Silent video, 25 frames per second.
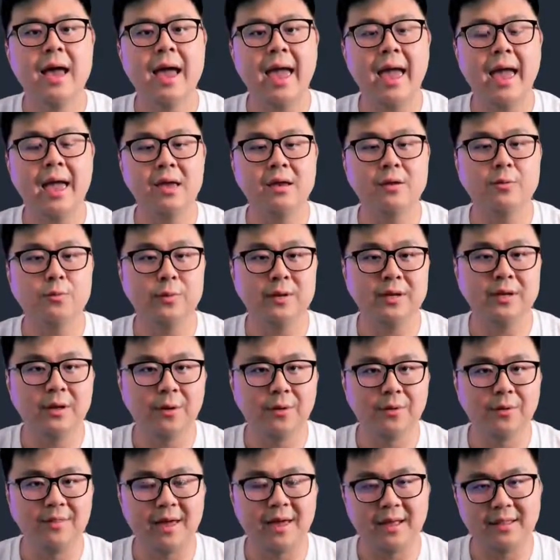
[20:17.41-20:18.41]
And we
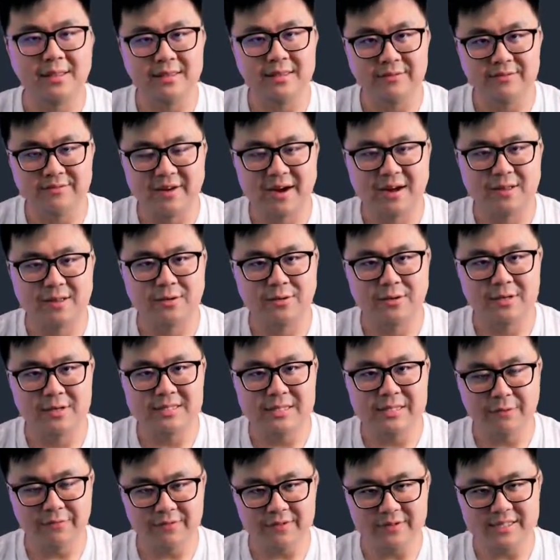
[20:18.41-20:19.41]
know that the vector
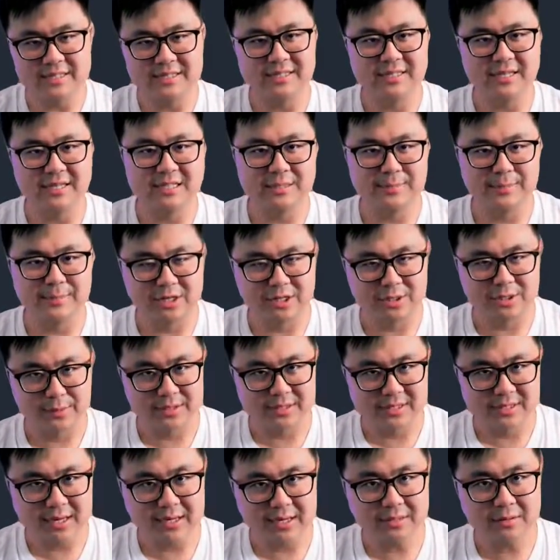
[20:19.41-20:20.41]
itself is 6 meters per
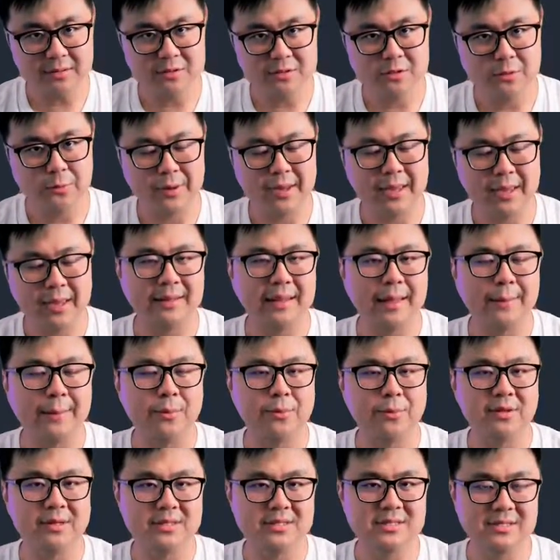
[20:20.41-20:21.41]
second. So we can
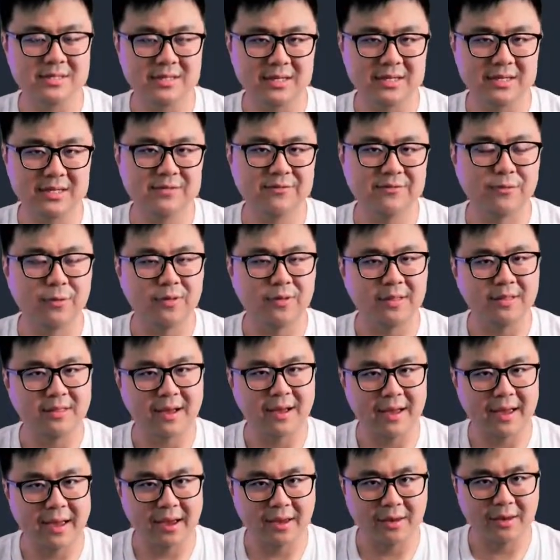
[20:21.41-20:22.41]
label it a 6 for the
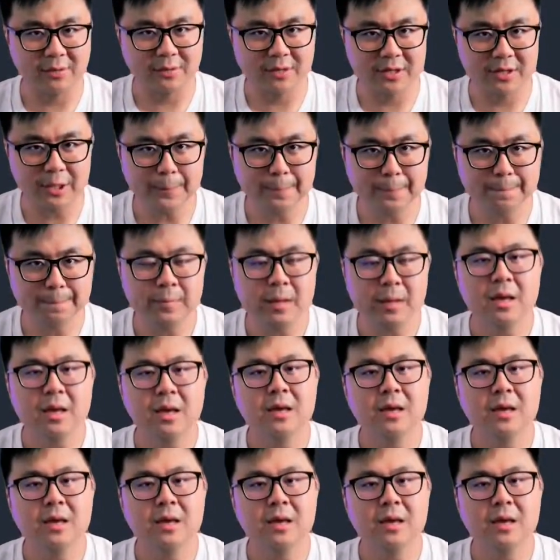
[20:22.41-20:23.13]
diagonal here.